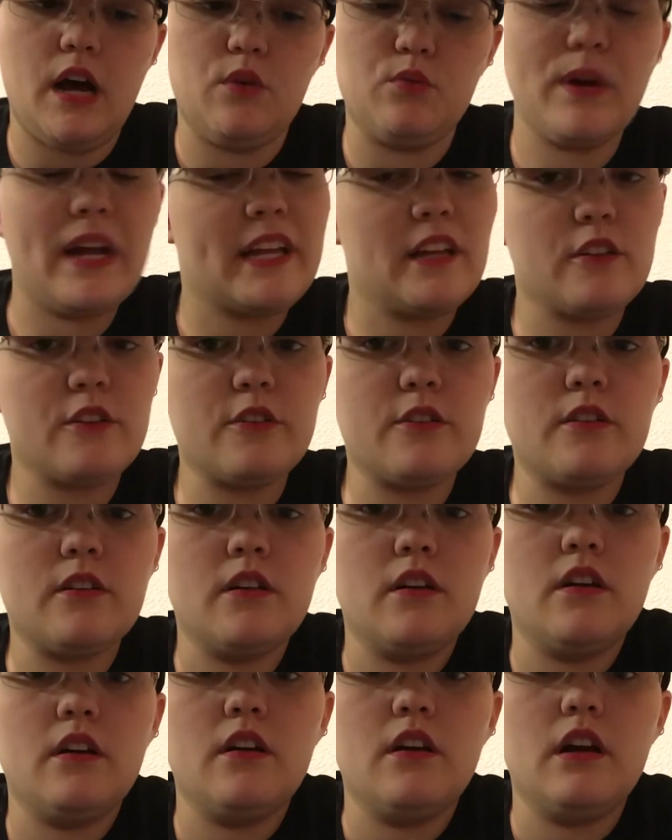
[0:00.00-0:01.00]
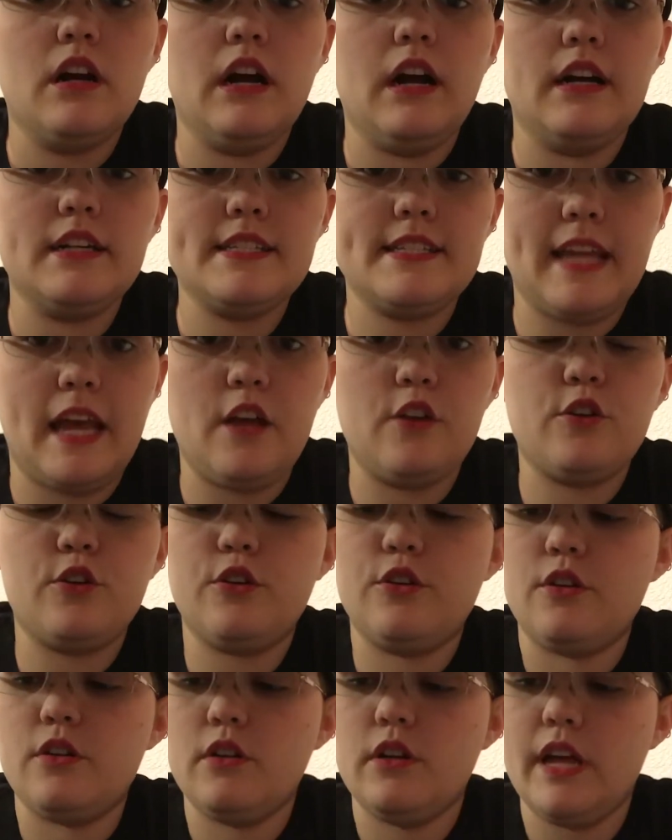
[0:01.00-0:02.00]
regular
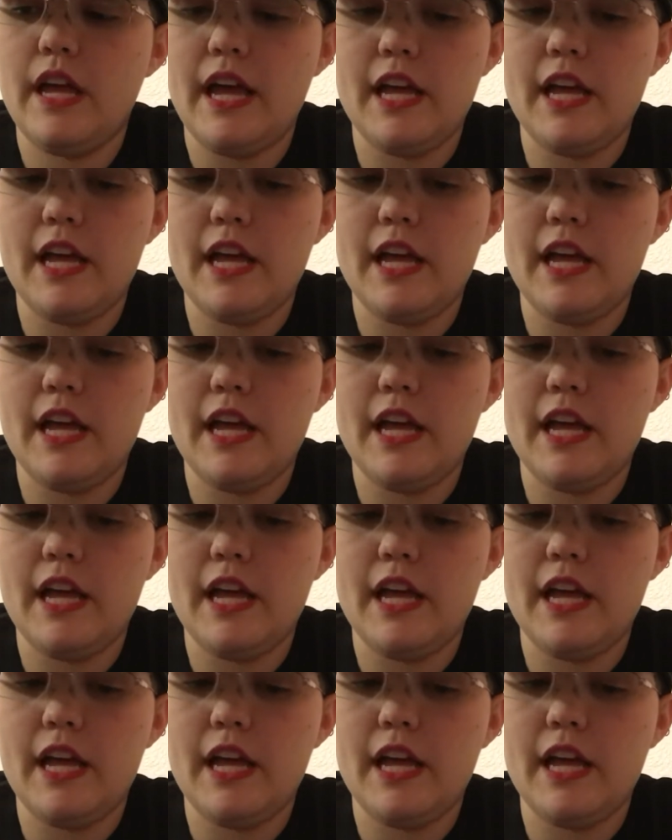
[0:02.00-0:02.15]
standard